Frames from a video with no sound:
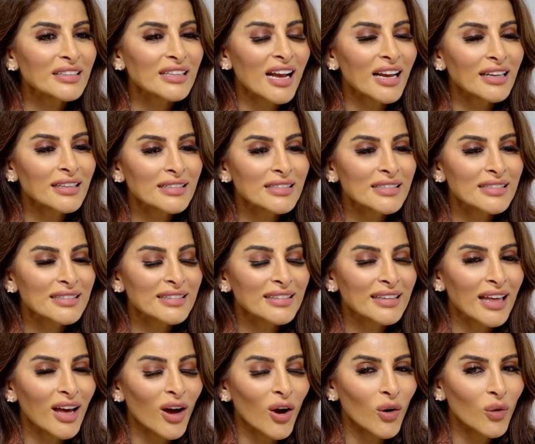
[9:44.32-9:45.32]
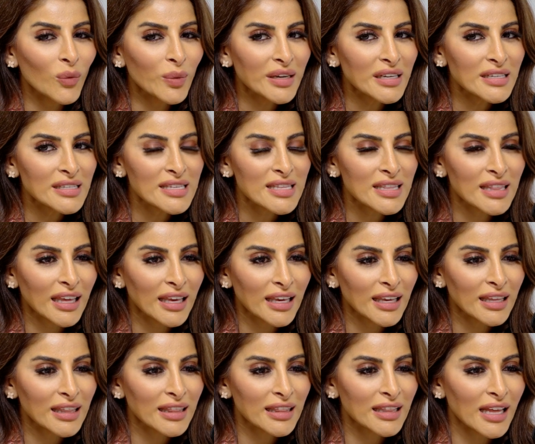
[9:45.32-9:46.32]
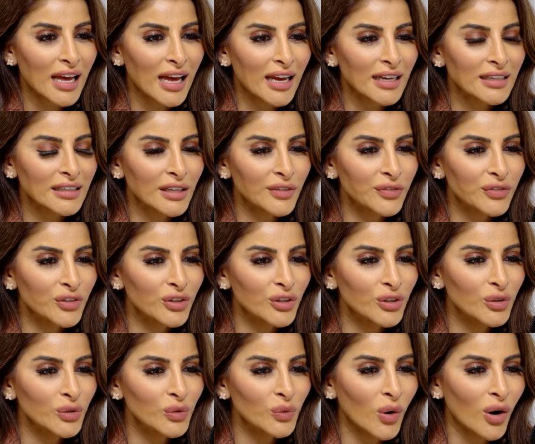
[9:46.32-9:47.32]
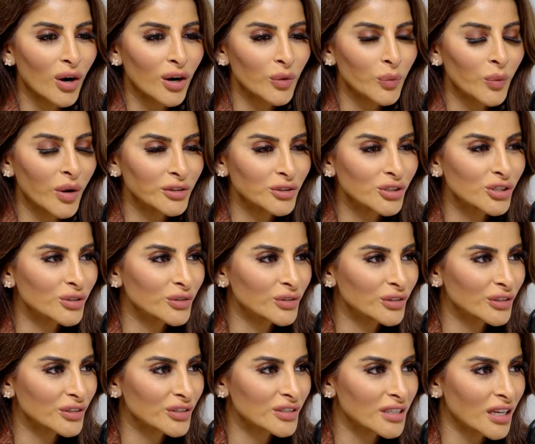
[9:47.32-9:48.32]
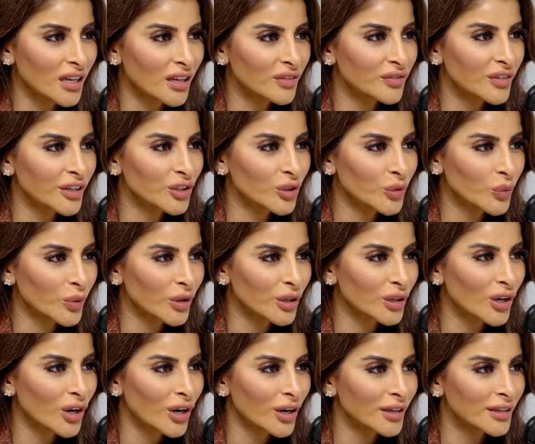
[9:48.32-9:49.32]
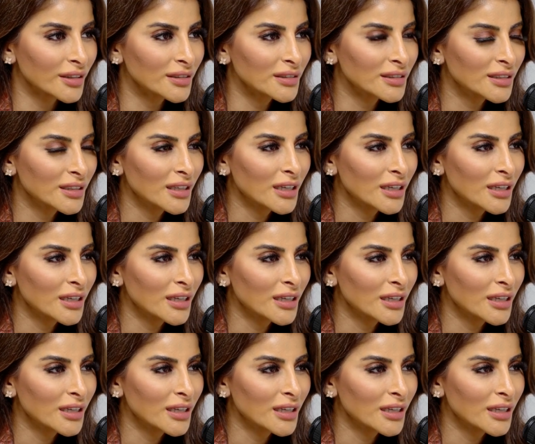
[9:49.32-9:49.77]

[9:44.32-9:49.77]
I always think that if you are true to yourself and you work hard,